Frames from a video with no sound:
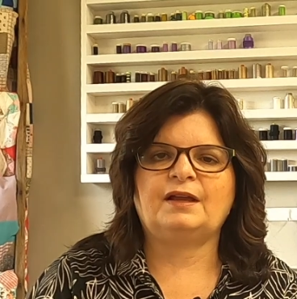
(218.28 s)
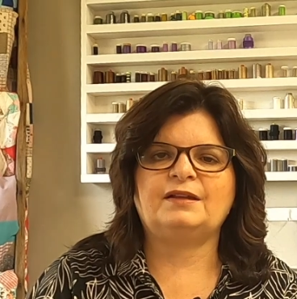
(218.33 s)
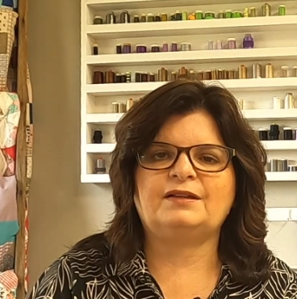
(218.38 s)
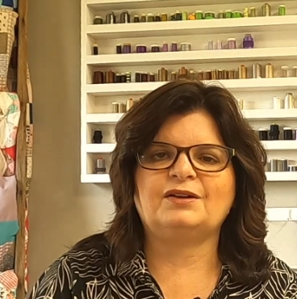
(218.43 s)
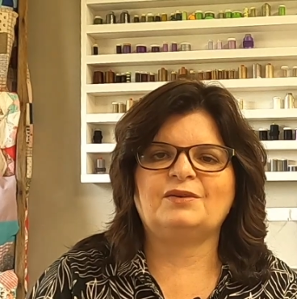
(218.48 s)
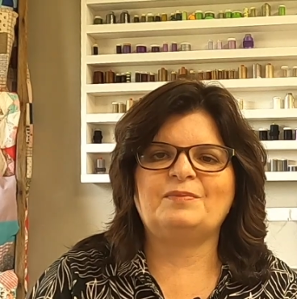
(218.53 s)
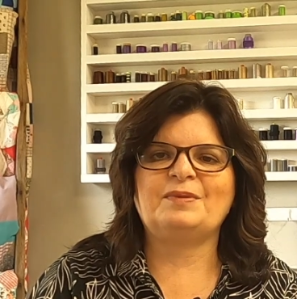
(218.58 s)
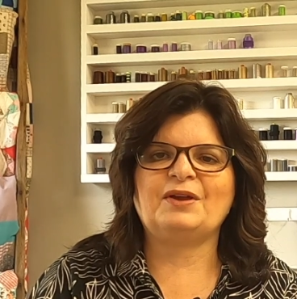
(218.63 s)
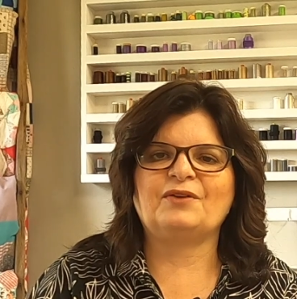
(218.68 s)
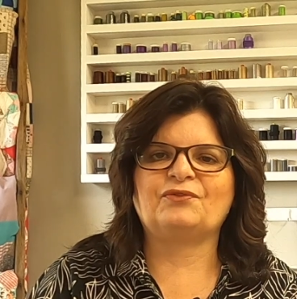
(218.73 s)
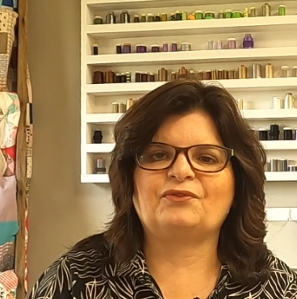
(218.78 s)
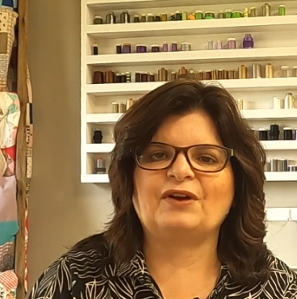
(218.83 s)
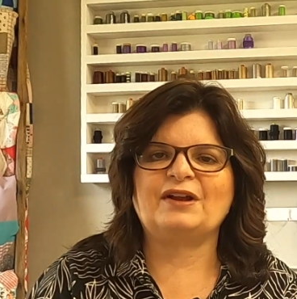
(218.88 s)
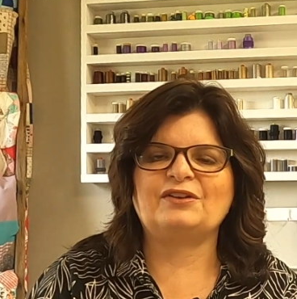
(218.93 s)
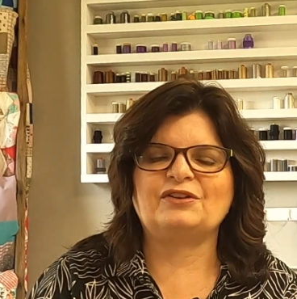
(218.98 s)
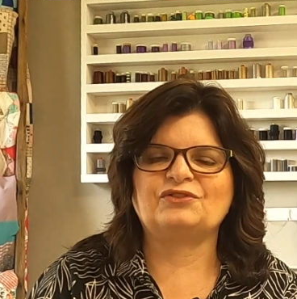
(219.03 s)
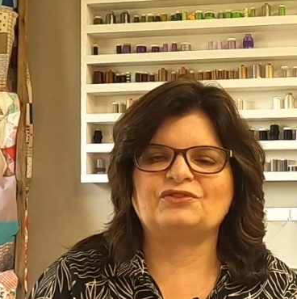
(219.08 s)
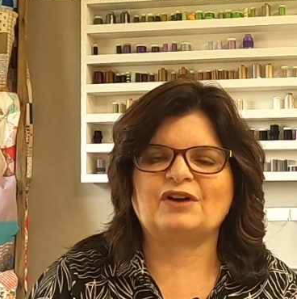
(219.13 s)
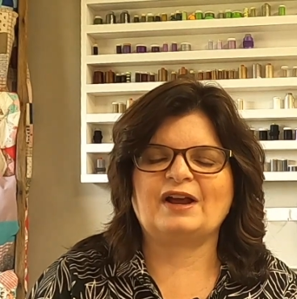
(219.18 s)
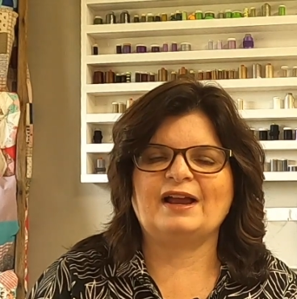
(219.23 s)
and don't be afraid
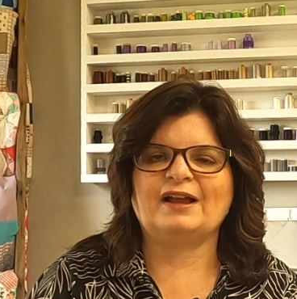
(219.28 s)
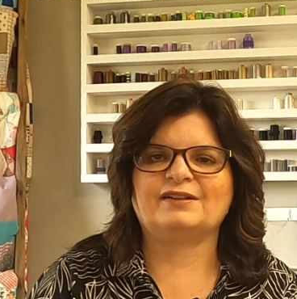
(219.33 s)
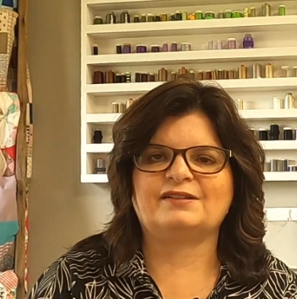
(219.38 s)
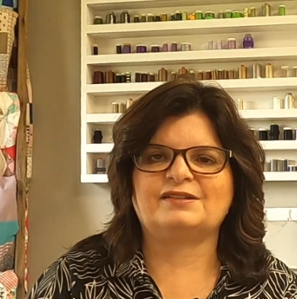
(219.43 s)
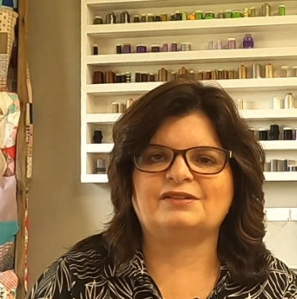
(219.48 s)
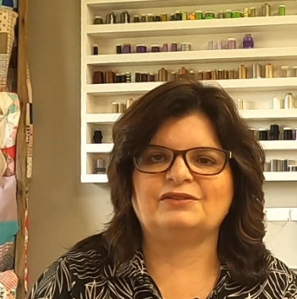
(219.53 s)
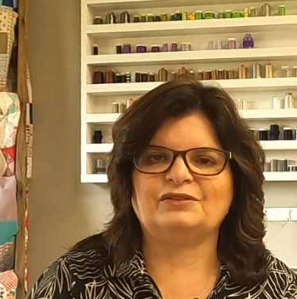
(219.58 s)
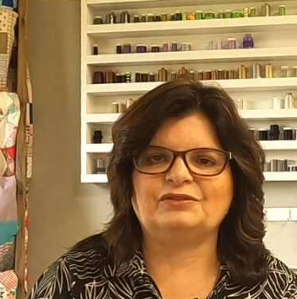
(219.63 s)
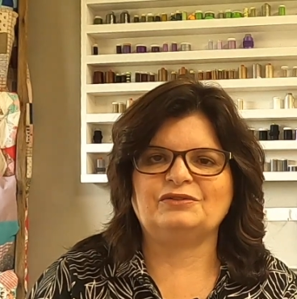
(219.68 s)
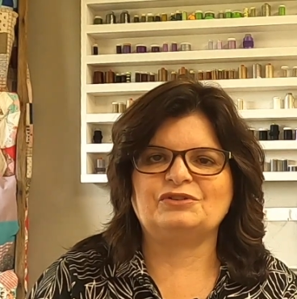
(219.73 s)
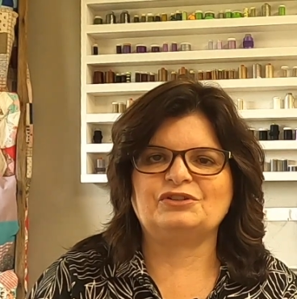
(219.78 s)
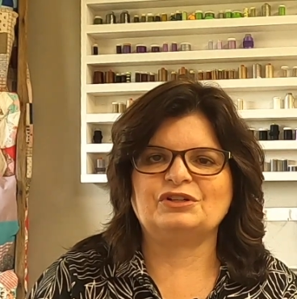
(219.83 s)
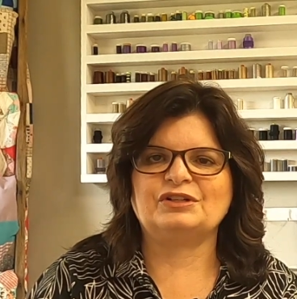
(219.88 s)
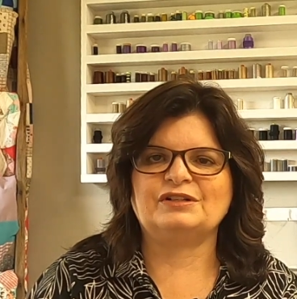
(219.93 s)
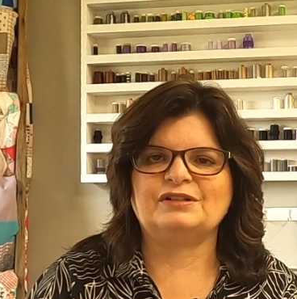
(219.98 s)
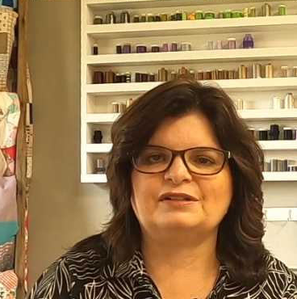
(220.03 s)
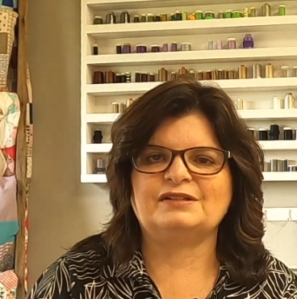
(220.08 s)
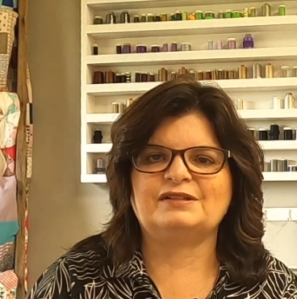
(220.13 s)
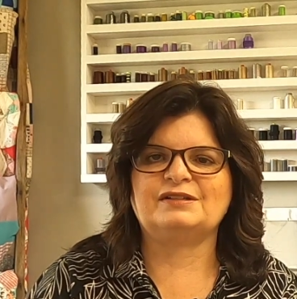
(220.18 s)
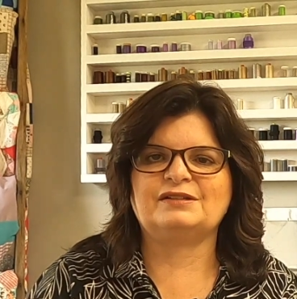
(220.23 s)
to try out
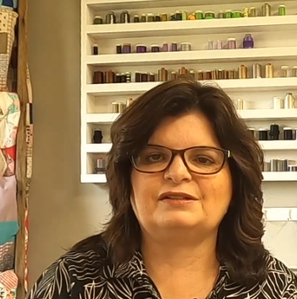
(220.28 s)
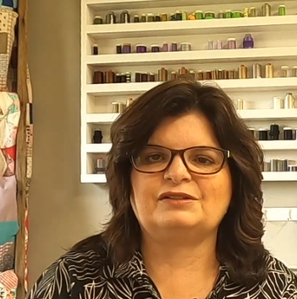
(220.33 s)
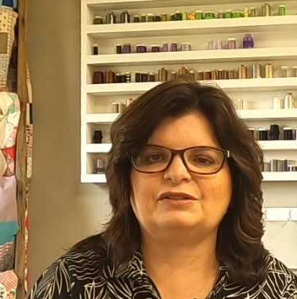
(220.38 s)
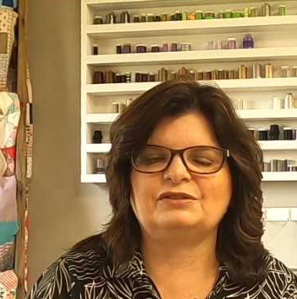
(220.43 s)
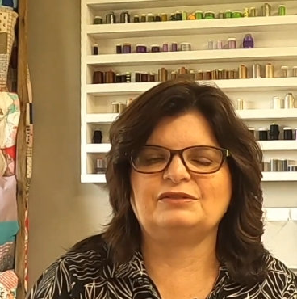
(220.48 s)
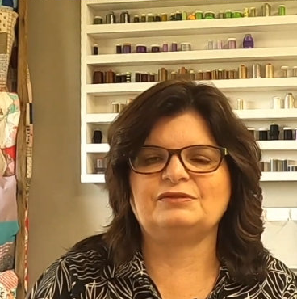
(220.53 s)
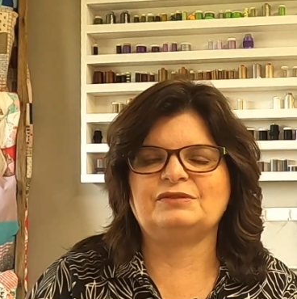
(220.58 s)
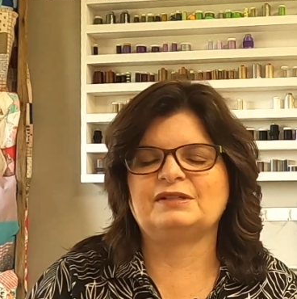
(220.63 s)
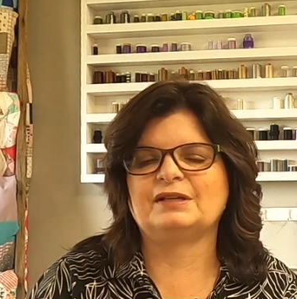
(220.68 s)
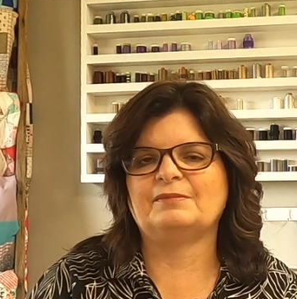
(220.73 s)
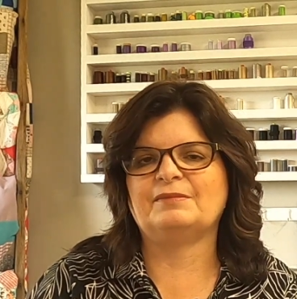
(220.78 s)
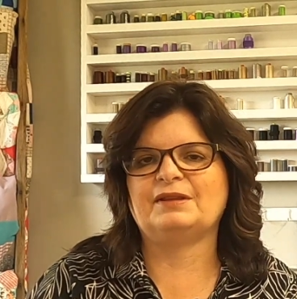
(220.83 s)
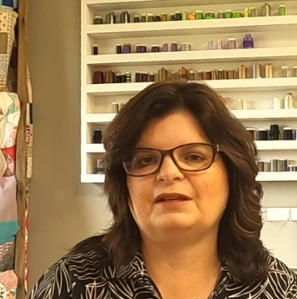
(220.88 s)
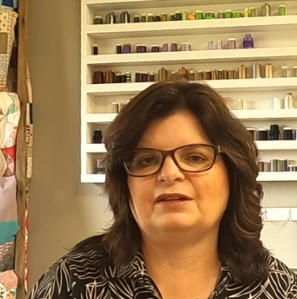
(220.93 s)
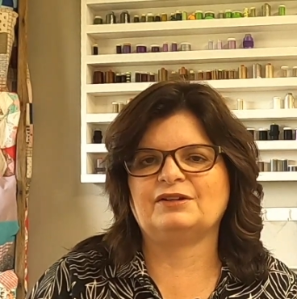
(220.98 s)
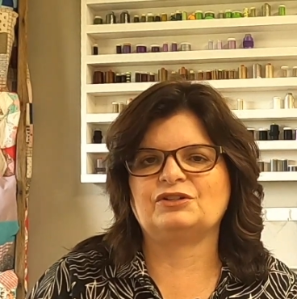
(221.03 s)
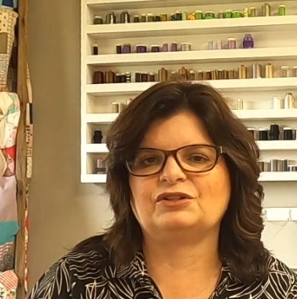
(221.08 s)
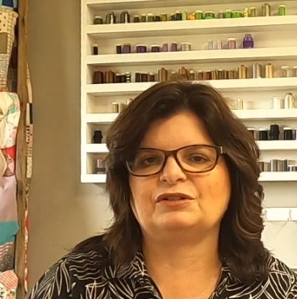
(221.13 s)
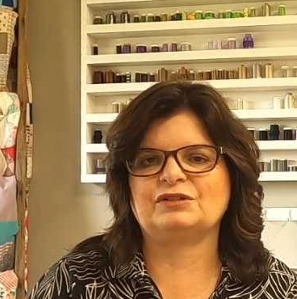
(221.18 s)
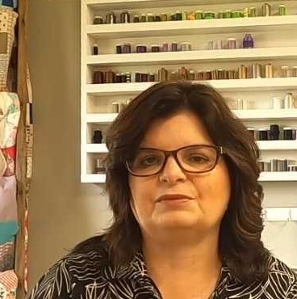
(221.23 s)
solutions to some of the
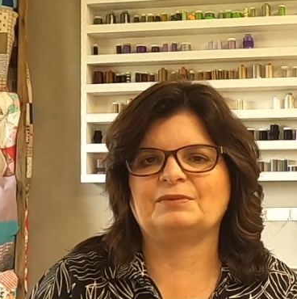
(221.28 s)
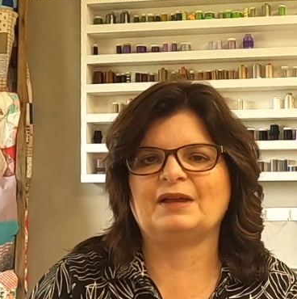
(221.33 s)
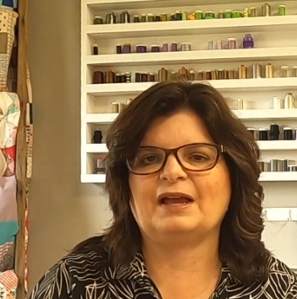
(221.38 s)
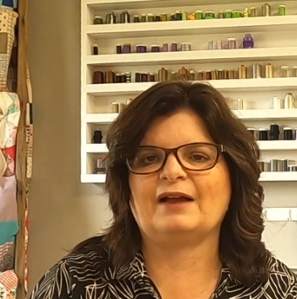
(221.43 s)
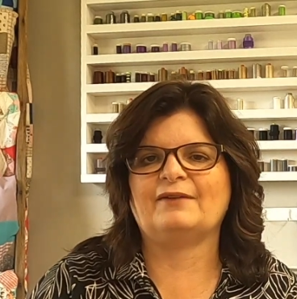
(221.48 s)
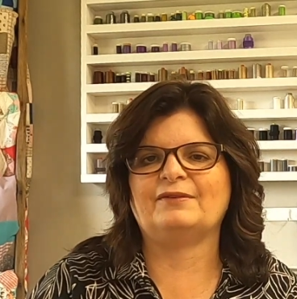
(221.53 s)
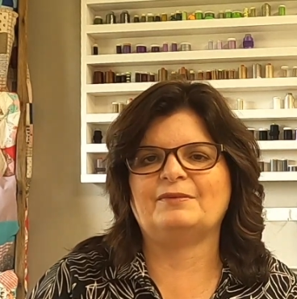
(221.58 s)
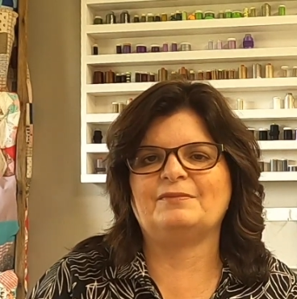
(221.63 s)
issues we have,